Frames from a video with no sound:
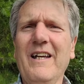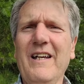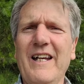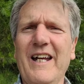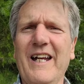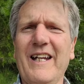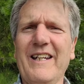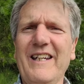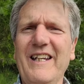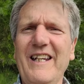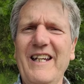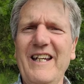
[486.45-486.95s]

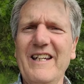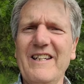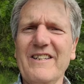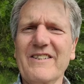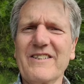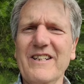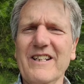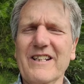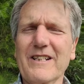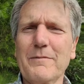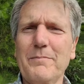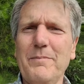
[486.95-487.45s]
and He
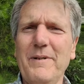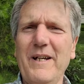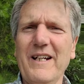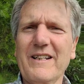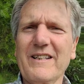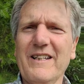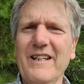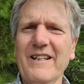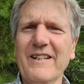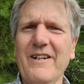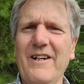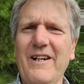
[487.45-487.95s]
is
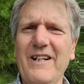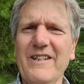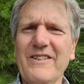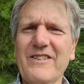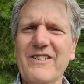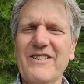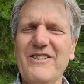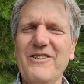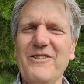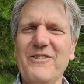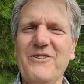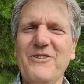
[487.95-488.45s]
expecting
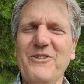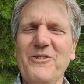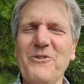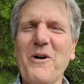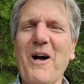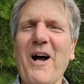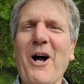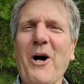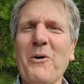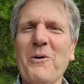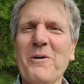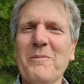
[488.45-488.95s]
us to do
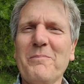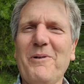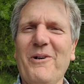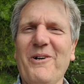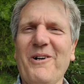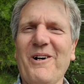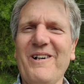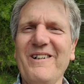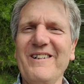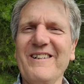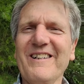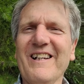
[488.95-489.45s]
our
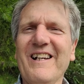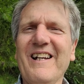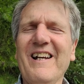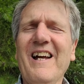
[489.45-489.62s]
part.